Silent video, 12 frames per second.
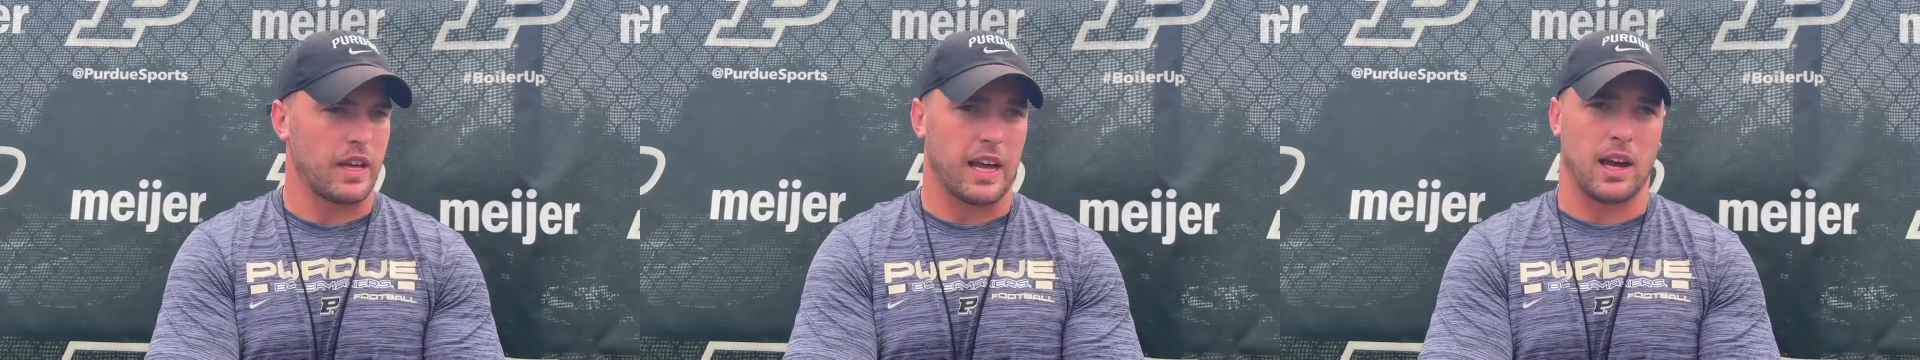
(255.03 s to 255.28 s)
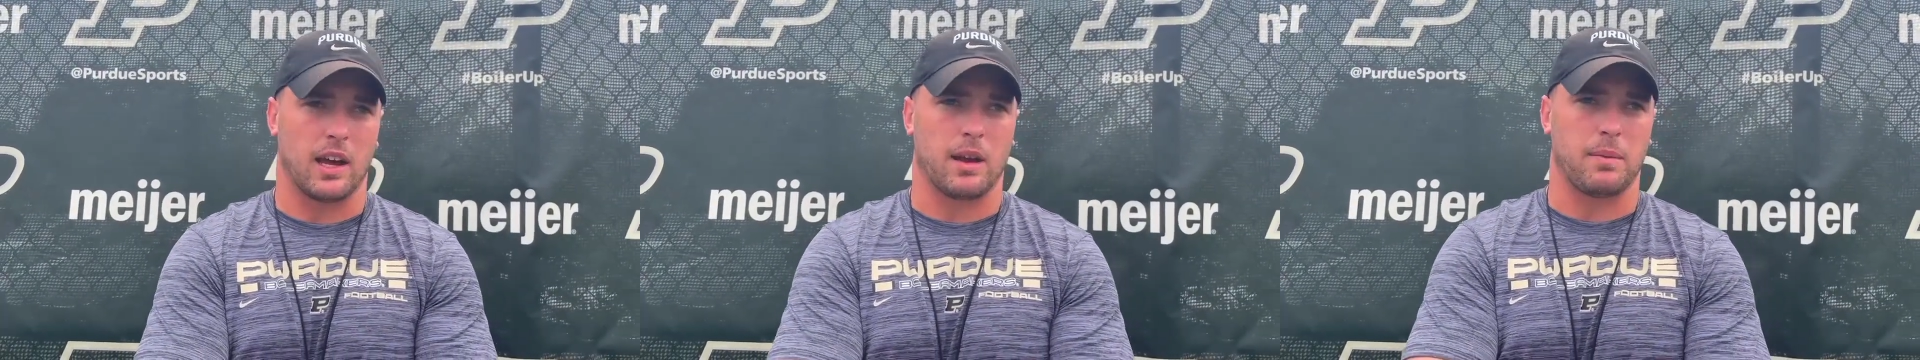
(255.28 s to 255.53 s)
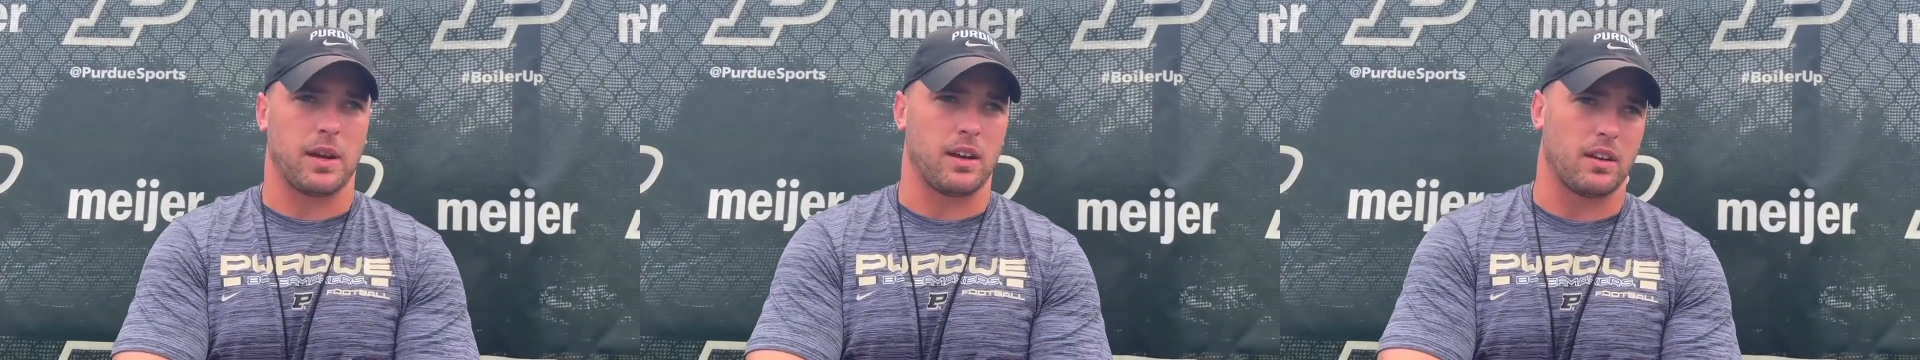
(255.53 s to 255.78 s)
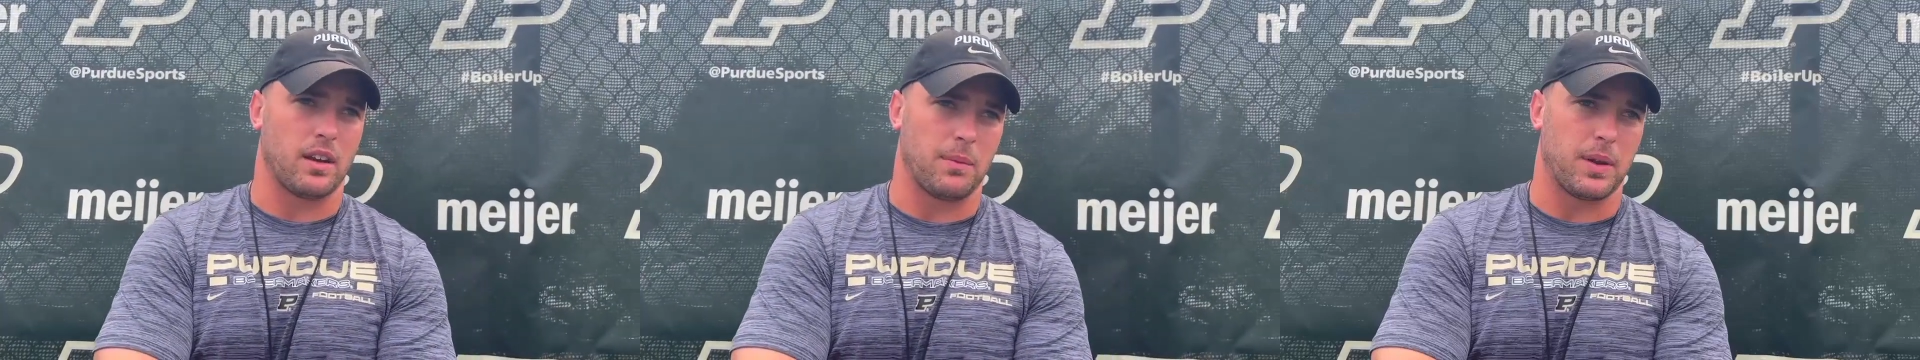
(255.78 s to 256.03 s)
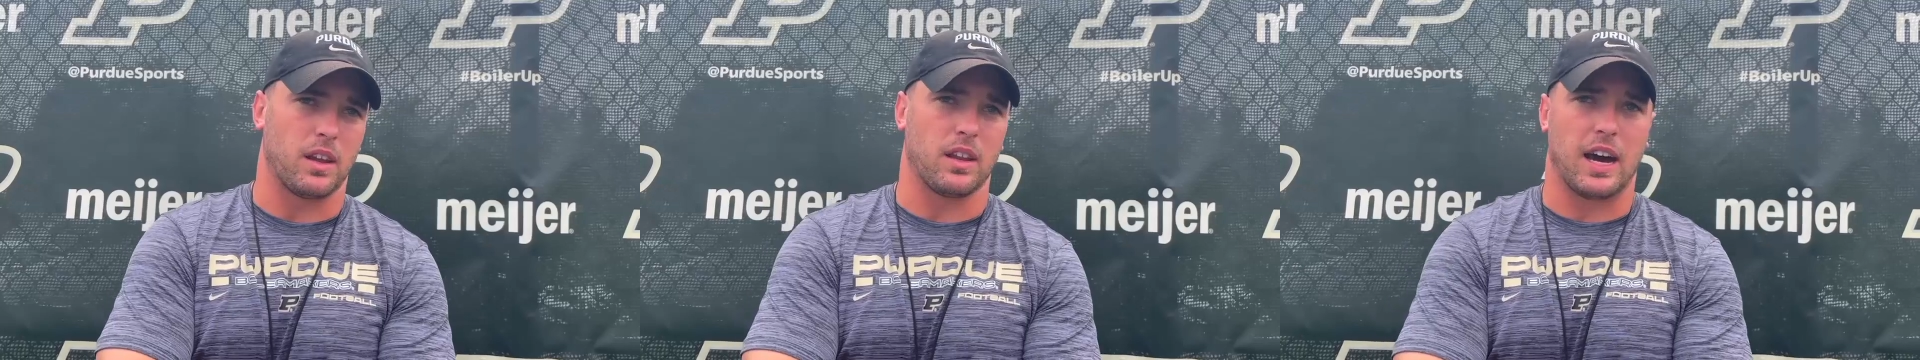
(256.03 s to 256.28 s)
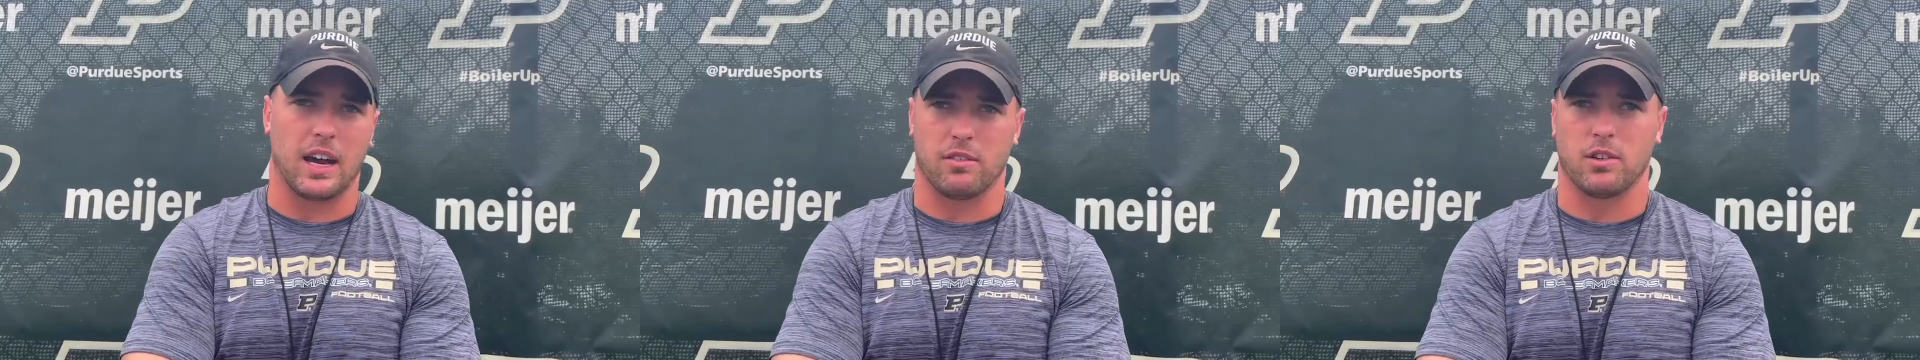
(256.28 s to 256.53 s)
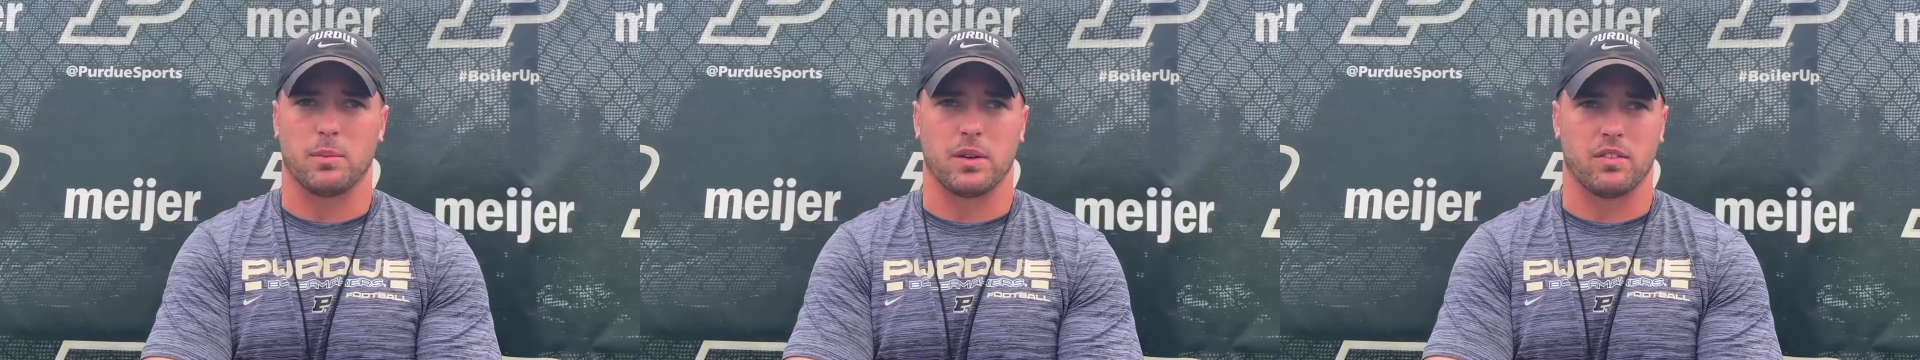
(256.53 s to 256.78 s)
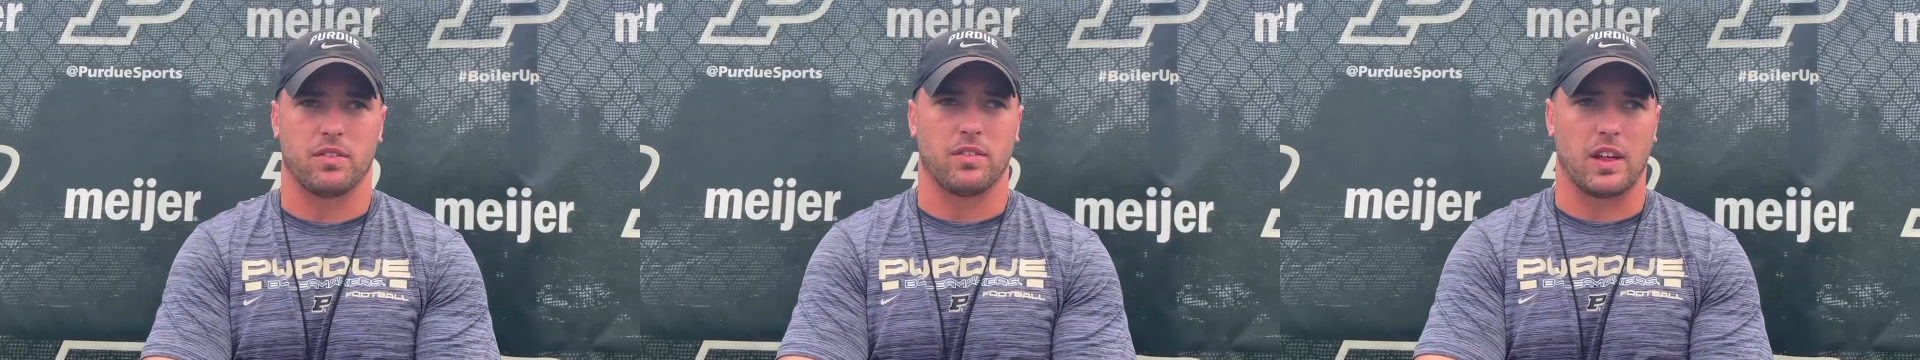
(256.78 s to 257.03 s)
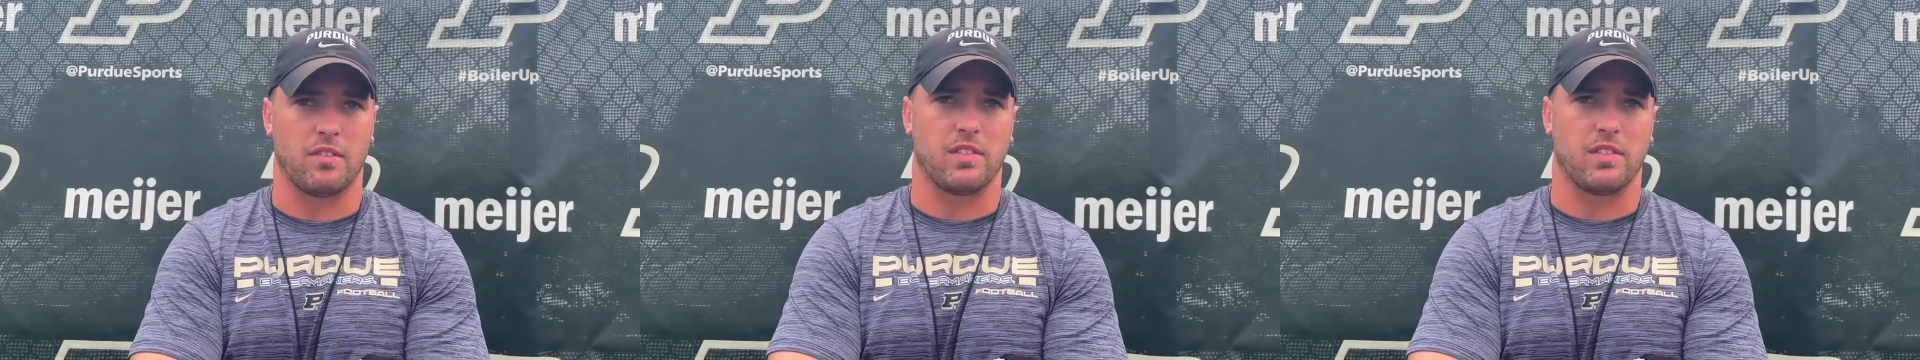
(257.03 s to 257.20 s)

Yeah, I mean, I mean, a lot of them have they've,